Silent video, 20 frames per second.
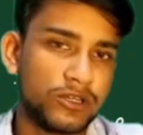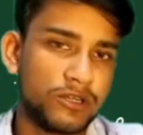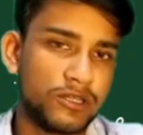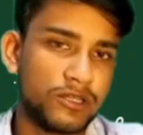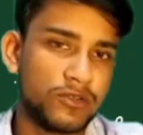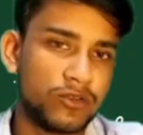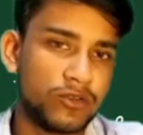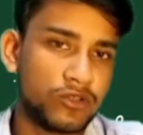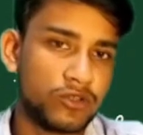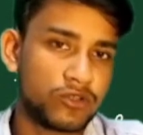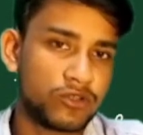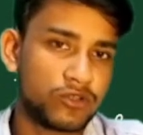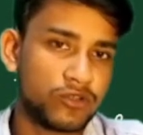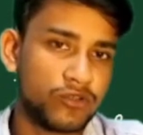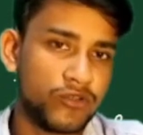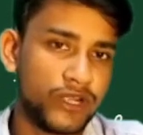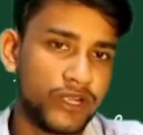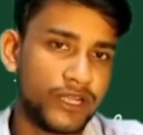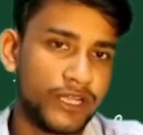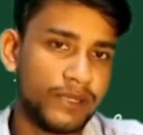is also
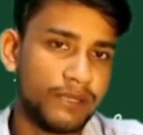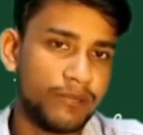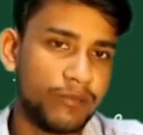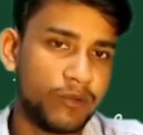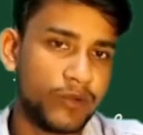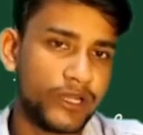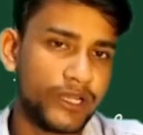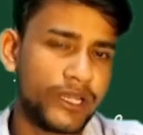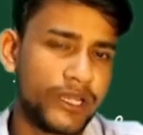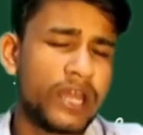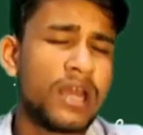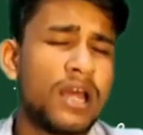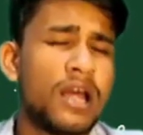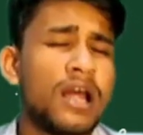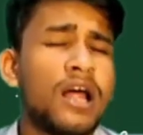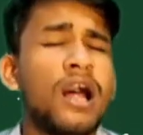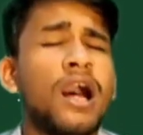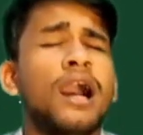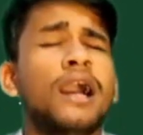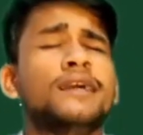very important.
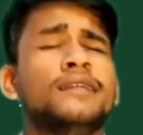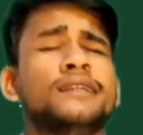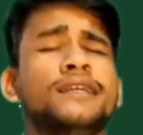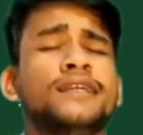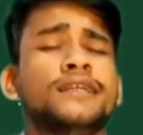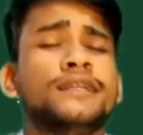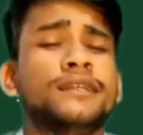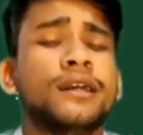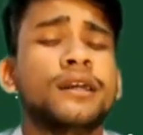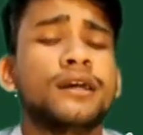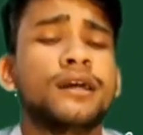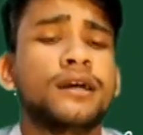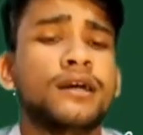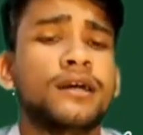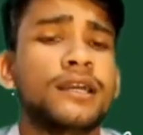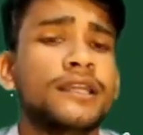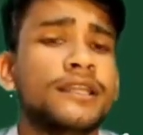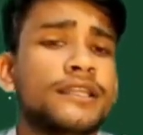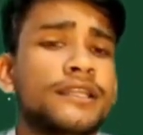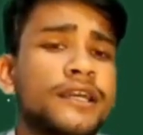I think
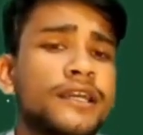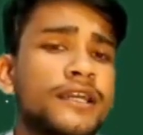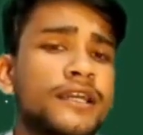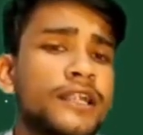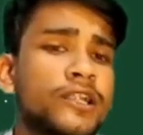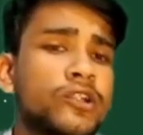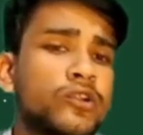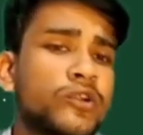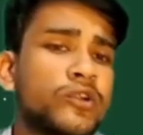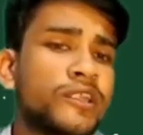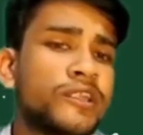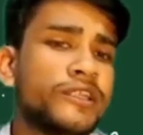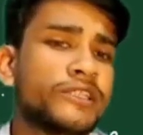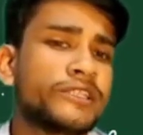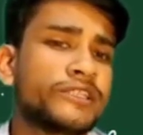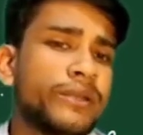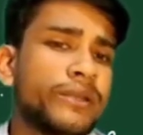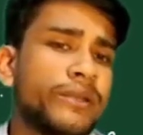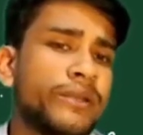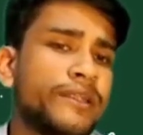in the year
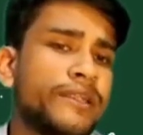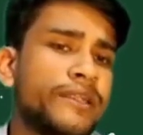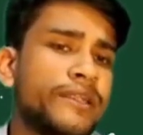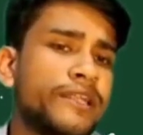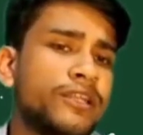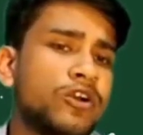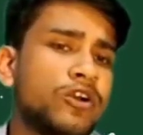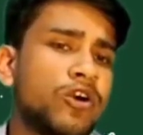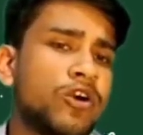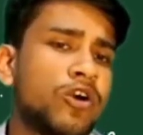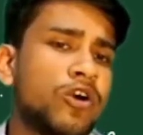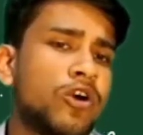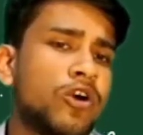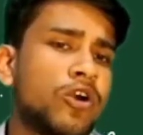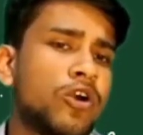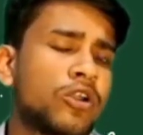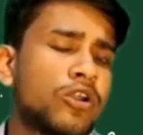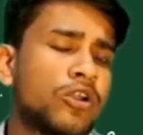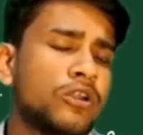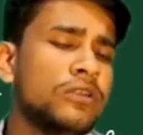2017
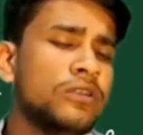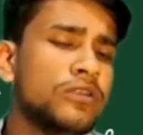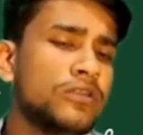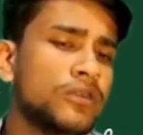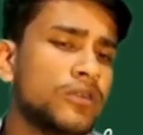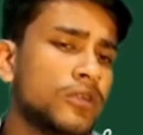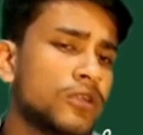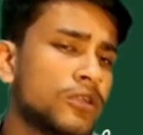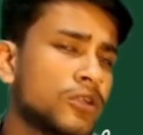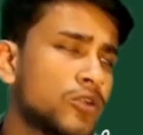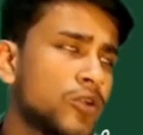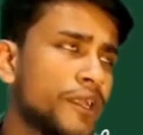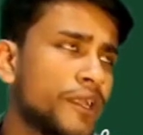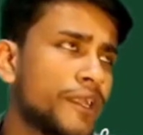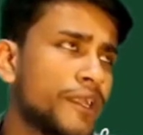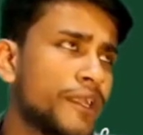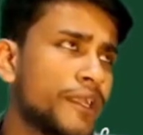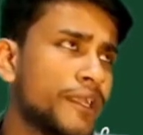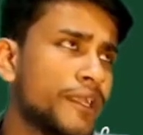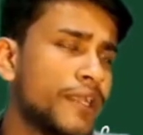or
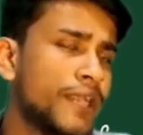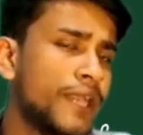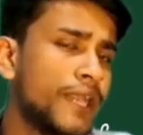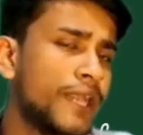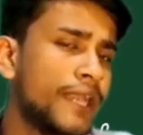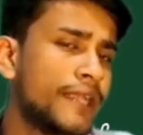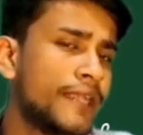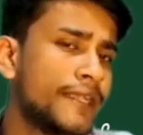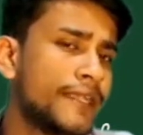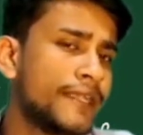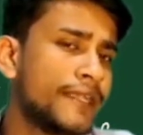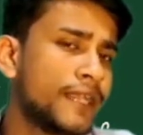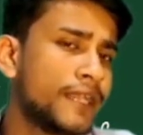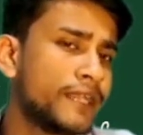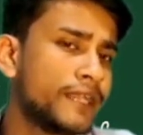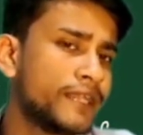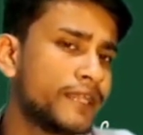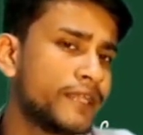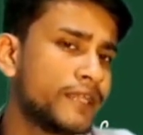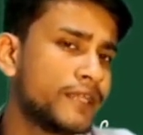2018, I
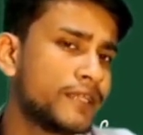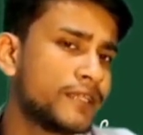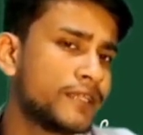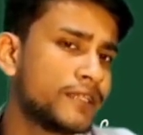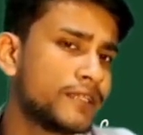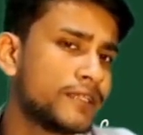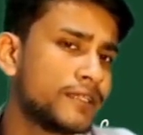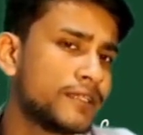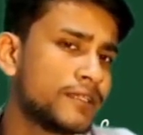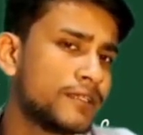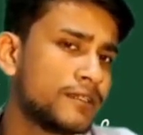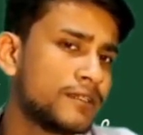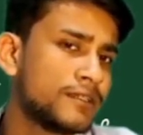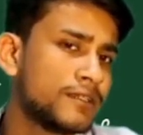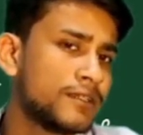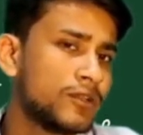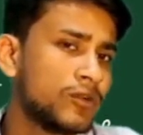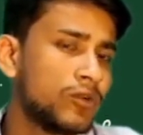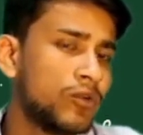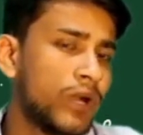think
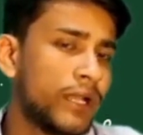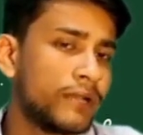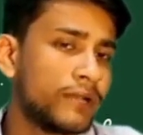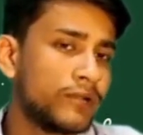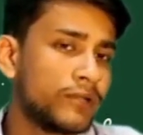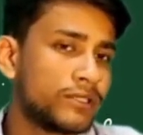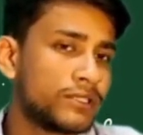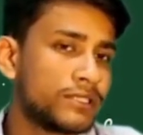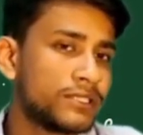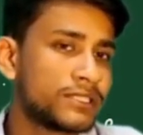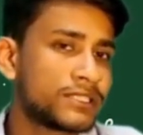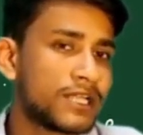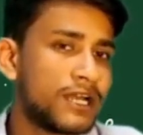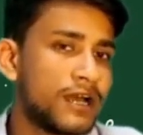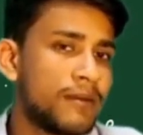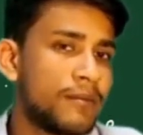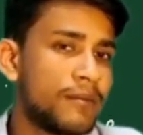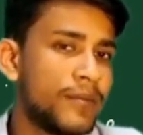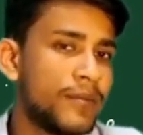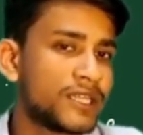one questions
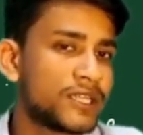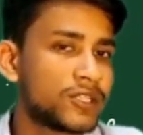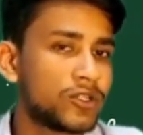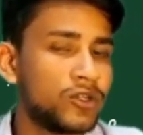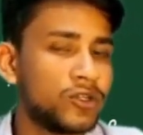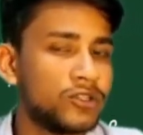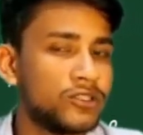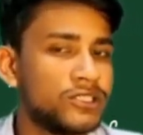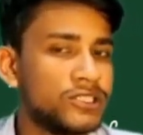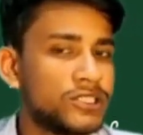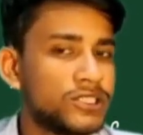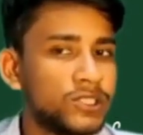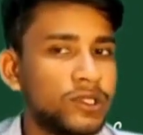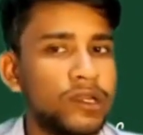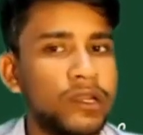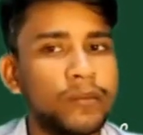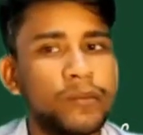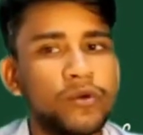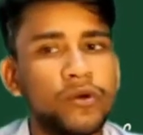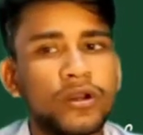come based on this
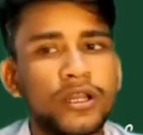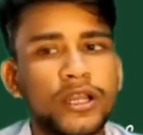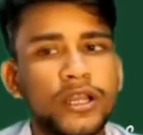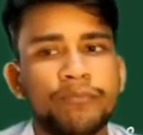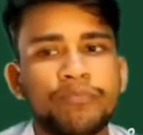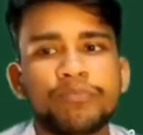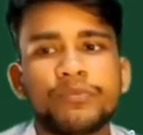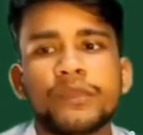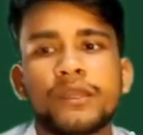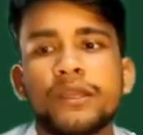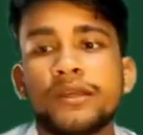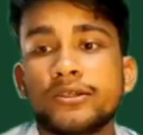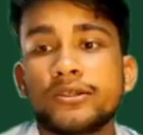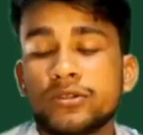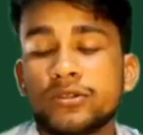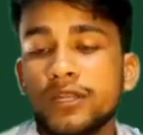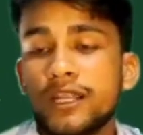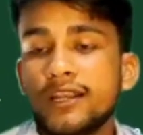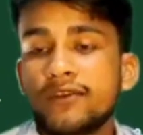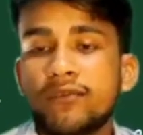theorem. Okay,
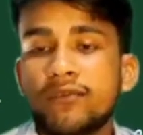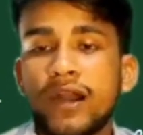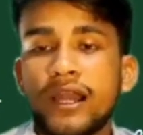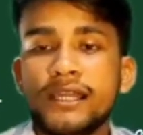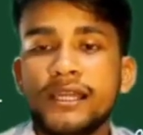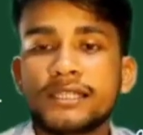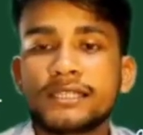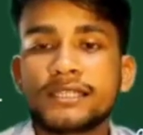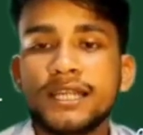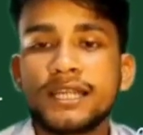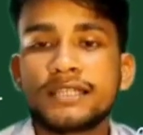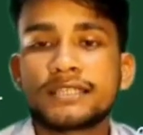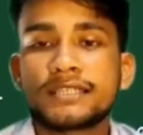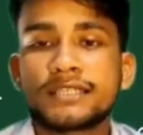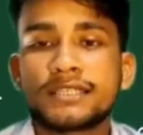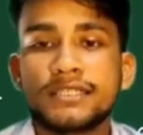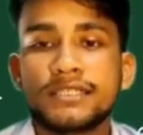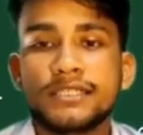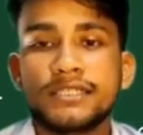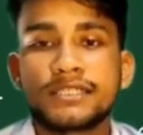so let phi x and
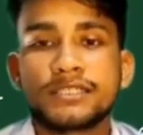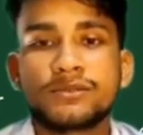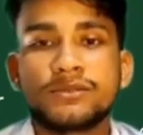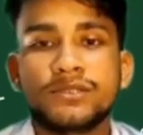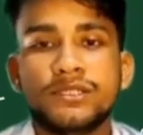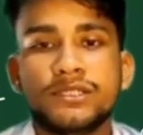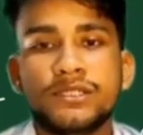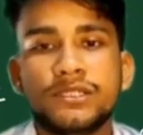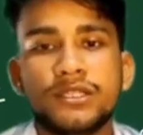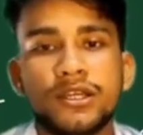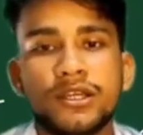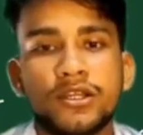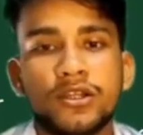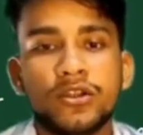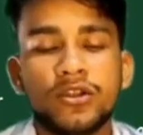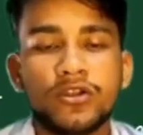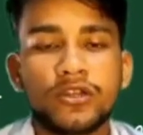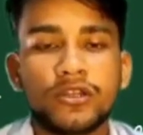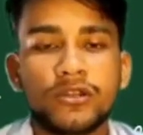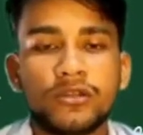psi x be
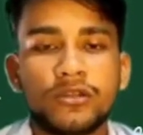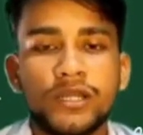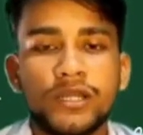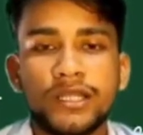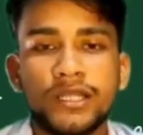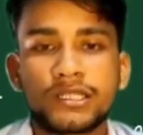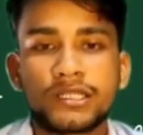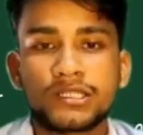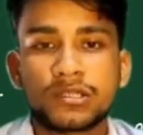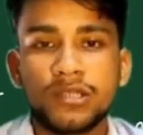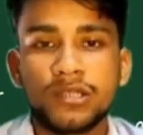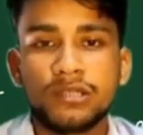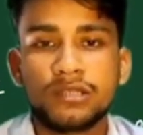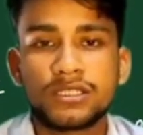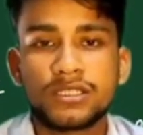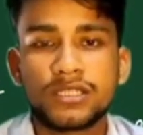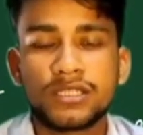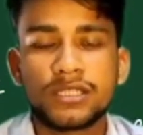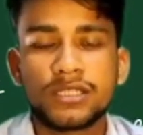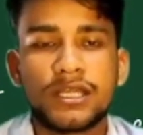non-trivial
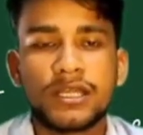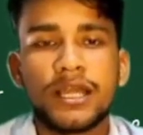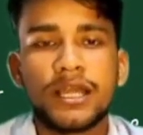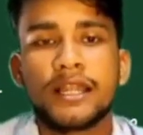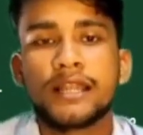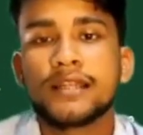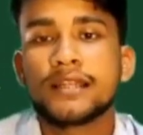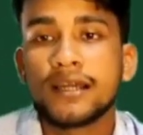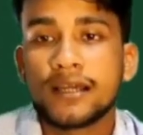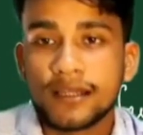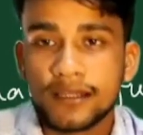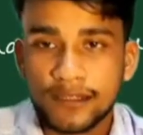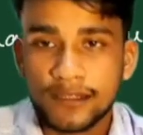solution, and